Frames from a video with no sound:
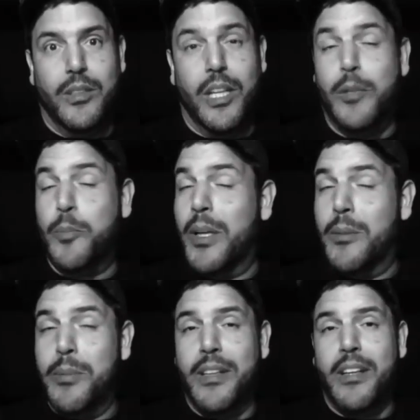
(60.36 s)
It's probably
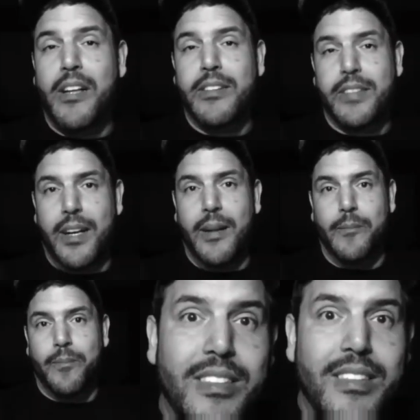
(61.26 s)
been a long time.
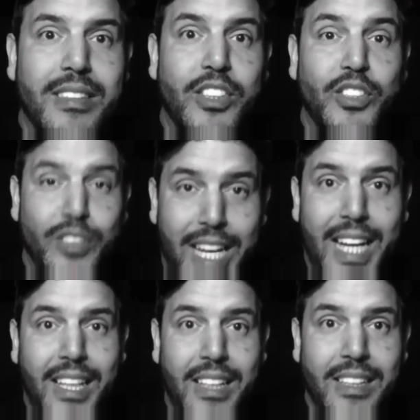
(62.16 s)

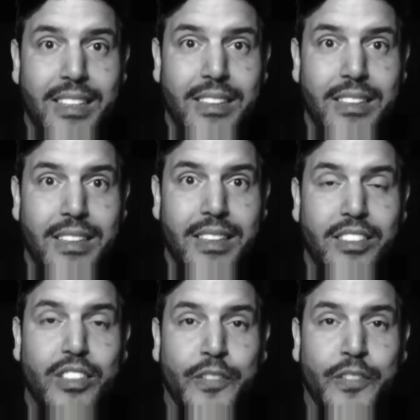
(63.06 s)
Today is the